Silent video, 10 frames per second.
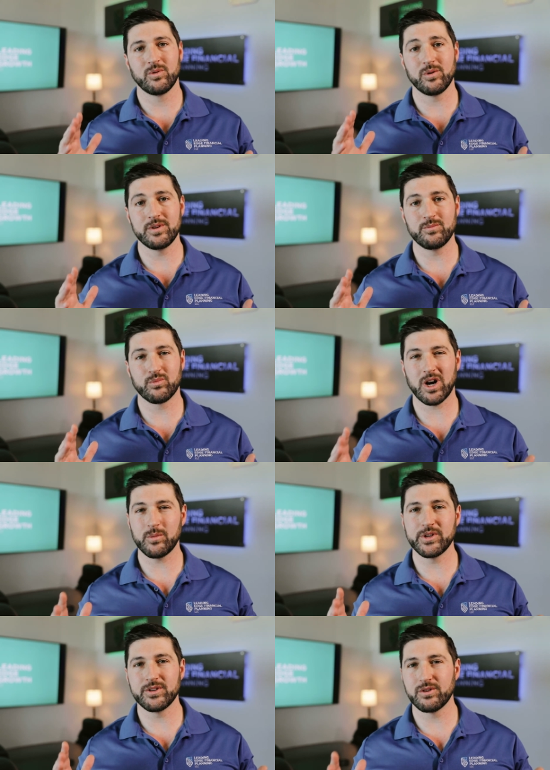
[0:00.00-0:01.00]
what we
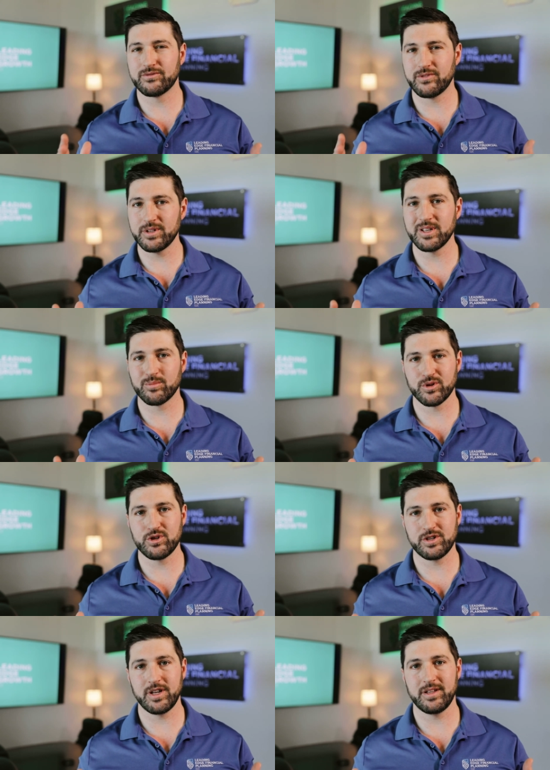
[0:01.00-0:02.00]
probably don't fully
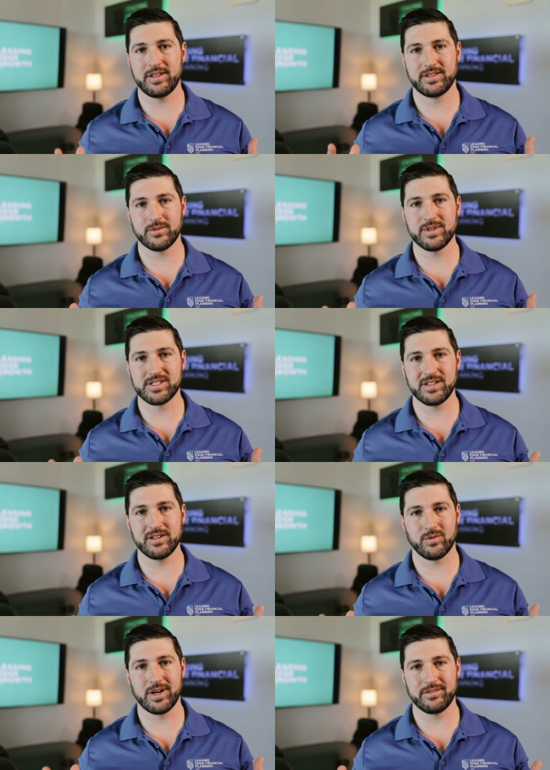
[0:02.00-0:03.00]
appreciate until we
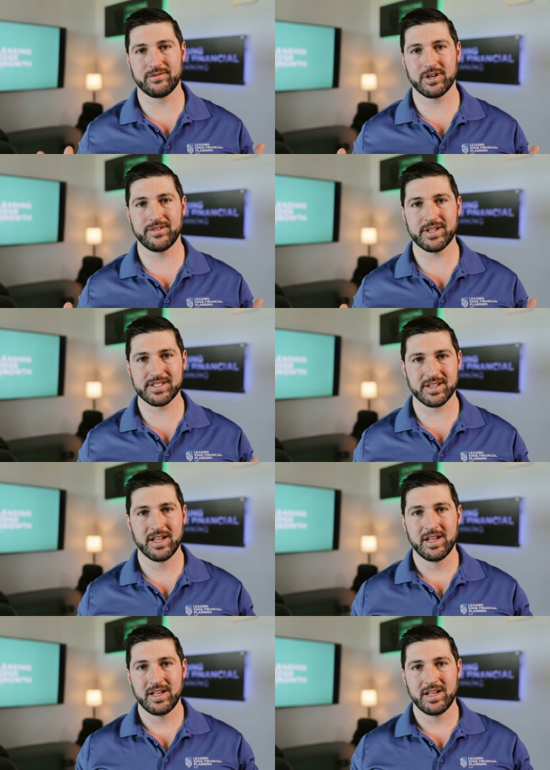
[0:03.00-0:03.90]
see it right in front of us,